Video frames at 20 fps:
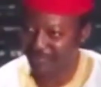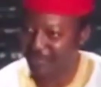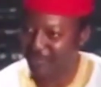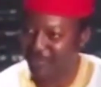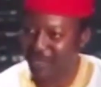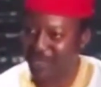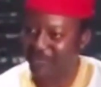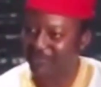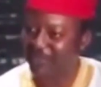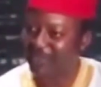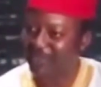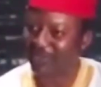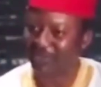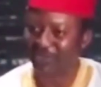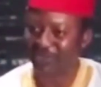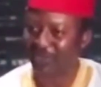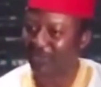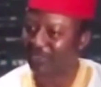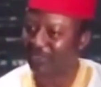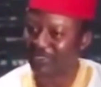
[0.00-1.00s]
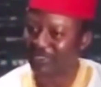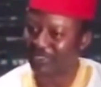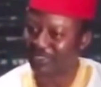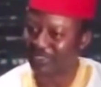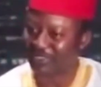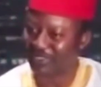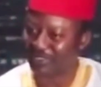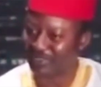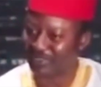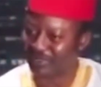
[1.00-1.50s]
from relevant
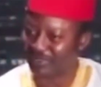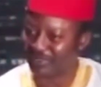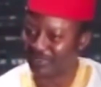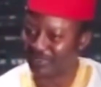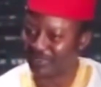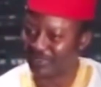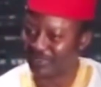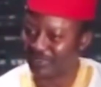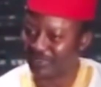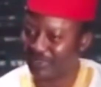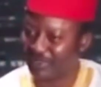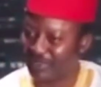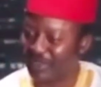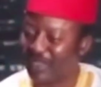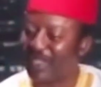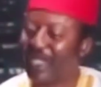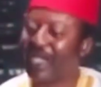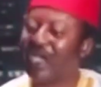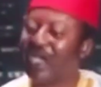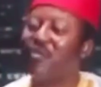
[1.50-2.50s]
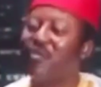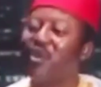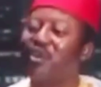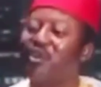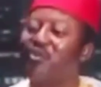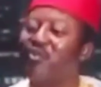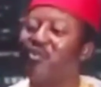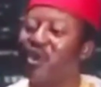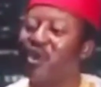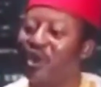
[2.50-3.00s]
authorities. How
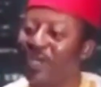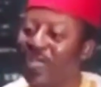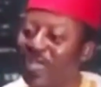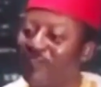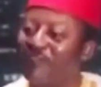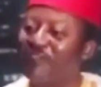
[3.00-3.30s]
much more